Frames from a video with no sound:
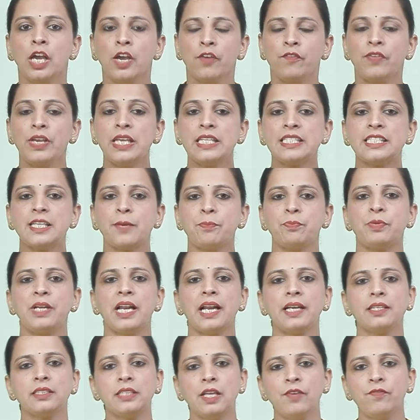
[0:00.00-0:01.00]
we
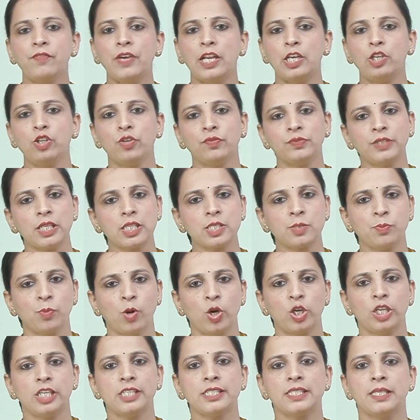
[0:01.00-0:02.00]
subtract the value of the
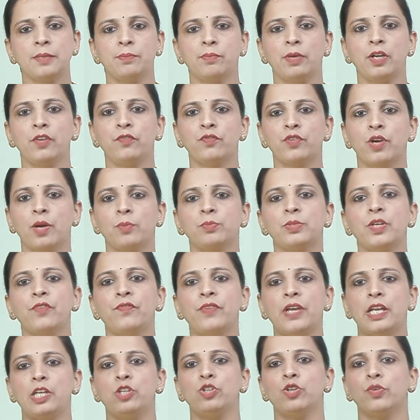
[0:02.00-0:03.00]
smaller symbol from the
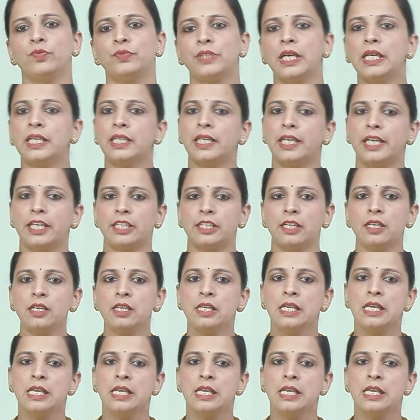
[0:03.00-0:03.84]
value of the greater